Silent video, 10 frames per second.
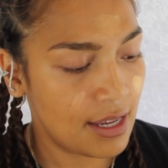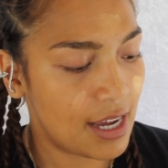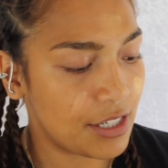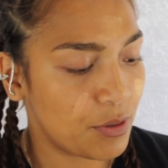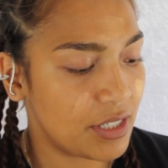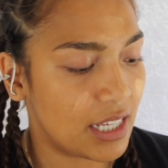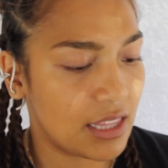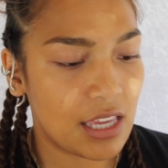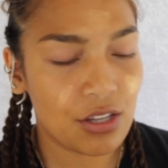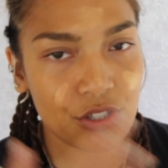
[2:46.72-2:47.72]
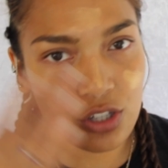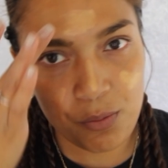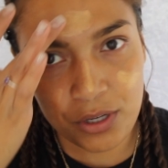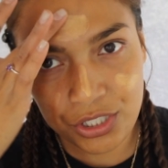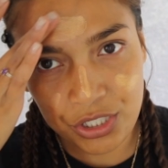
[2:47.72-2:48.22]
I just want to say thank you so
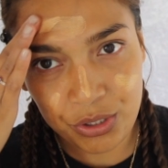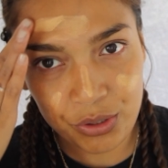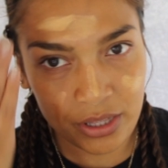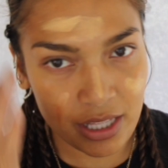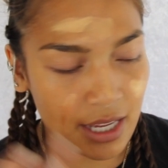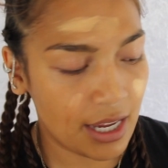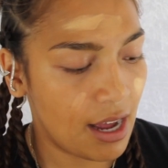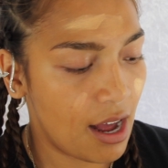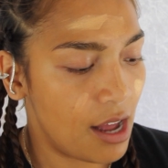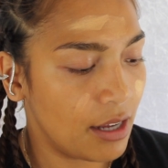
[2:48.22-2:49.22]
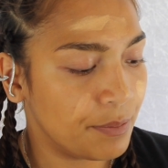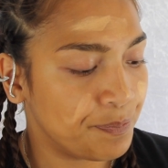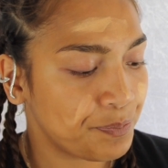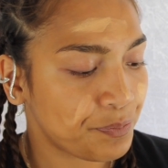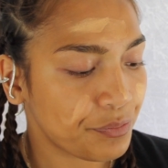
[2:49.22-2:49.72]
much to the
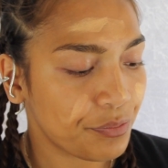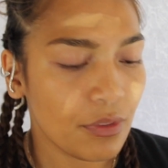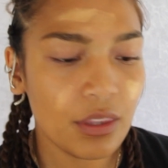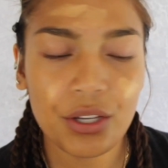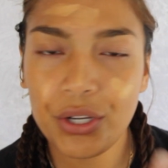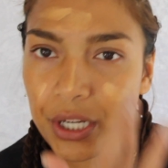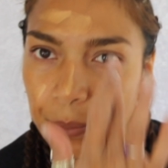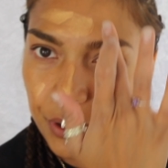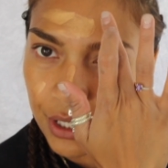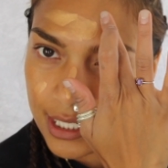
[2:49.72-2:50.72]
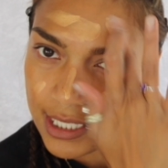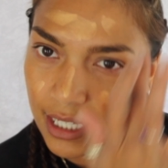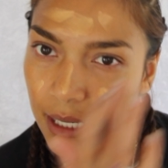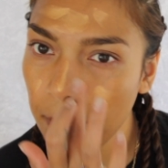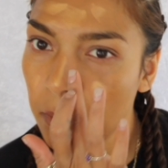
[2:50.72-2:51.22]
Huda Beauty
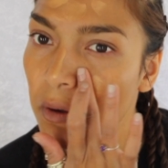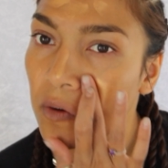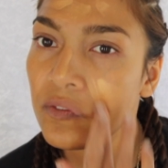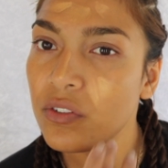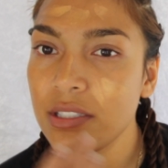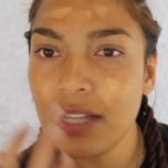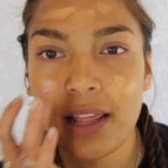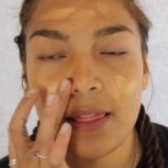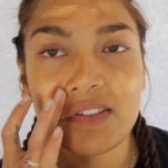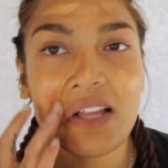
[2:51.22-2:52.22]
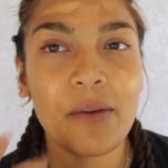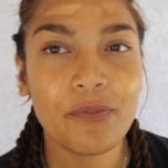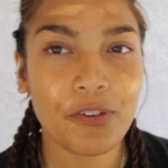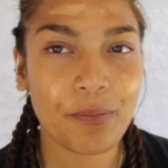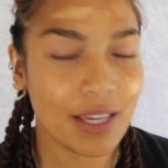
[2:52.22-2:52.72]
team for setting this
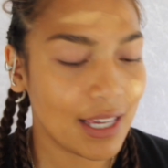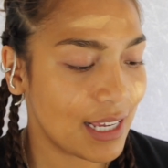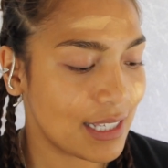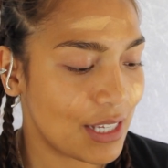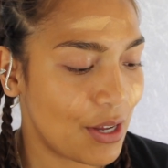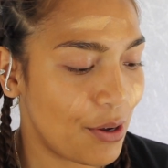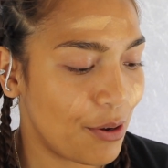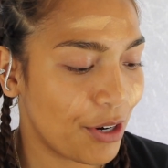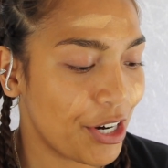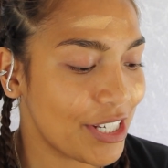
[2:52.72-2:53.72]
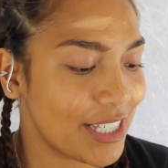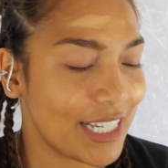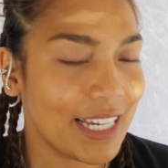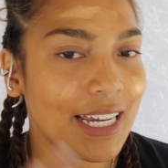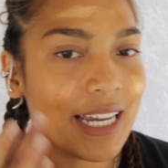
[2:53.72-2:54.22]
up for me. So
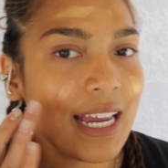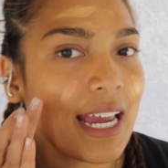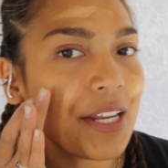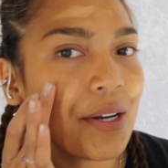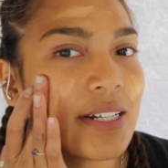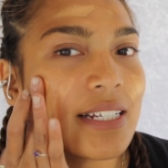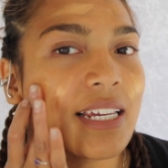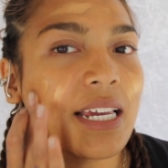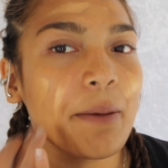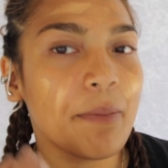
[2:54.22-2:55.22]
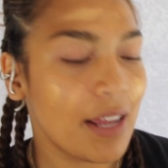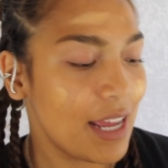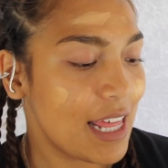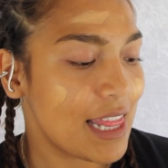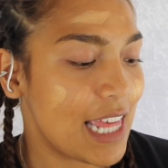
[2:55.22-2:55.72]
Kirsty and your team,
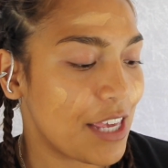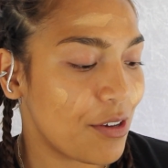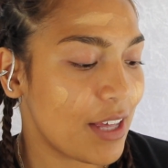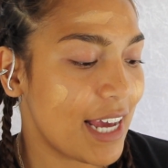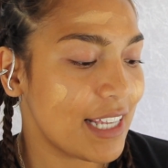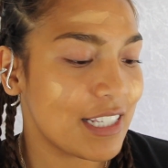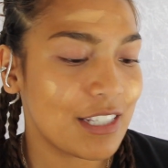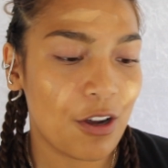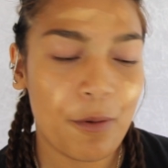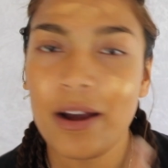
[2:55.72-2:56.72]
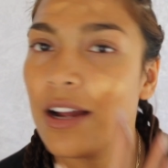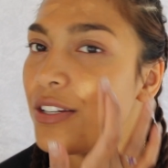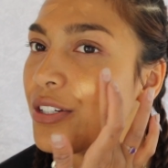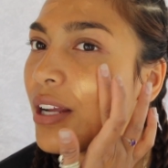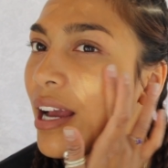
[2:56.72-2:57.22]
thank you guys so
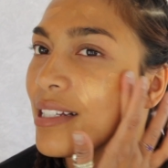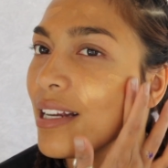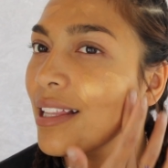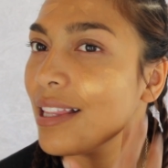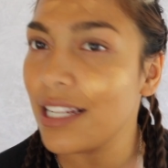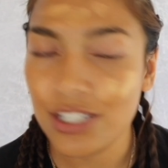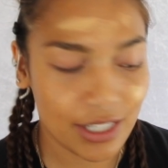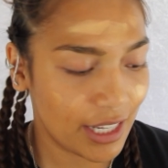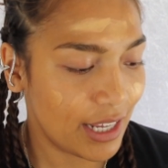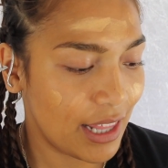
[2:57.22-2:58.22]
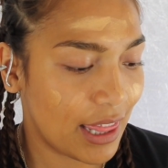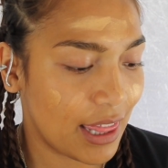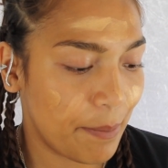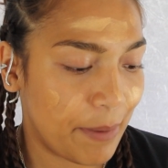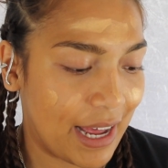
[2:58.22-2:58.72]
much. You guys are literally
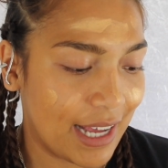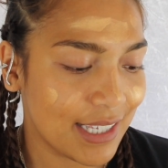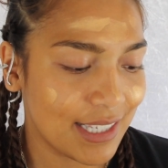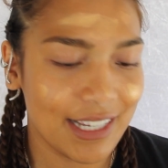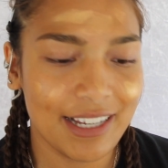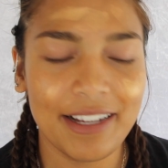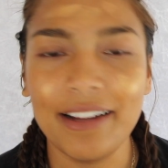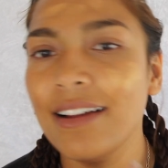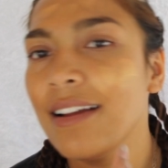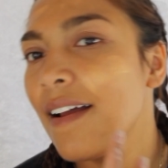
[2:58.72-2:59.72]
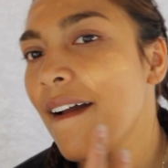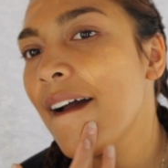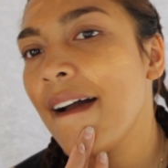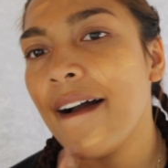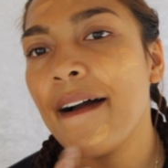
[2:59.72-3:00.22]
the best.
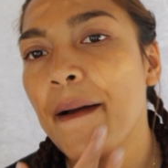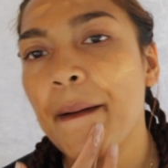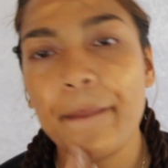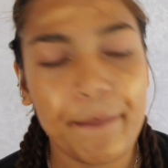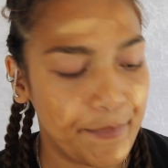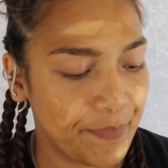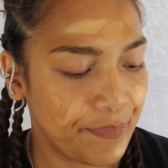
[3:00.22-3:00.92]
And